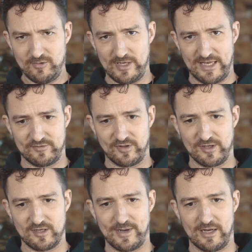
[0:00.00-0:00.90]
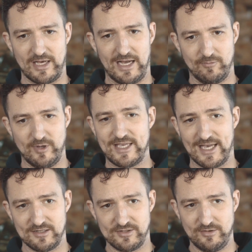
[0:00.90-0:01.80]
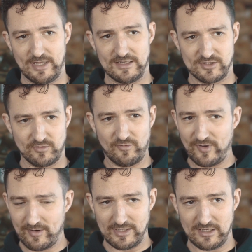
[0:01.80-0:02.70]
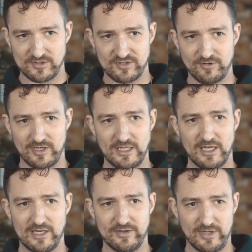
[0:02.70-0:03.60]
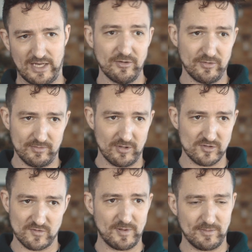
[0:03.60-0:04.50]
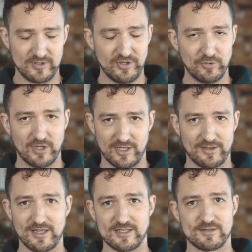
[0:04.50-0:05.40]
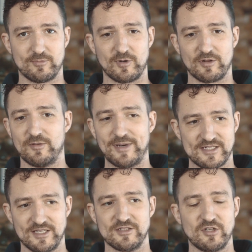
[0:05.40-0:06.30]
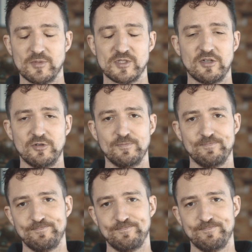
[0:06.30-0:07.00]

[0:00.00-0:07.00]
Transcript: We have to think about it, and we can do that to a very large degree, and lots of people do, and I think that's one of the best things humans do.